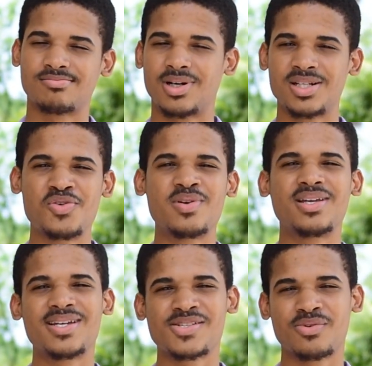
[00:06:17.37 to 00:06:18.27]
I took the
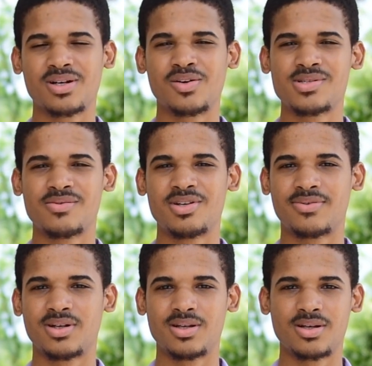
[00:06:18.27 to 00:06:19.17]
guesswork out of it
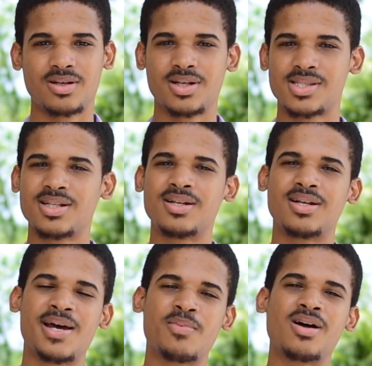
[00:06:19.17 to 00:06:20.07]
for you because
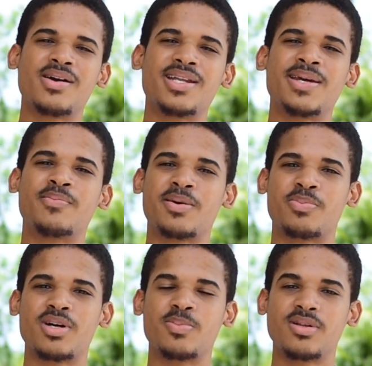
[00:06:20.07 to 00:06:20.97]
clearly I'm already in my
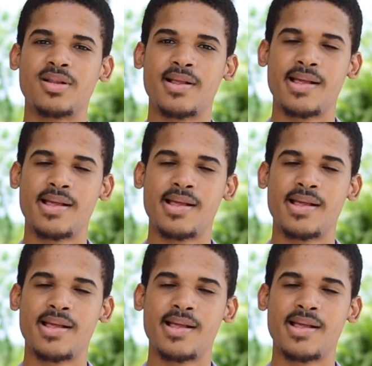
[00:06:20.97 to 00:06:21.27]
purple.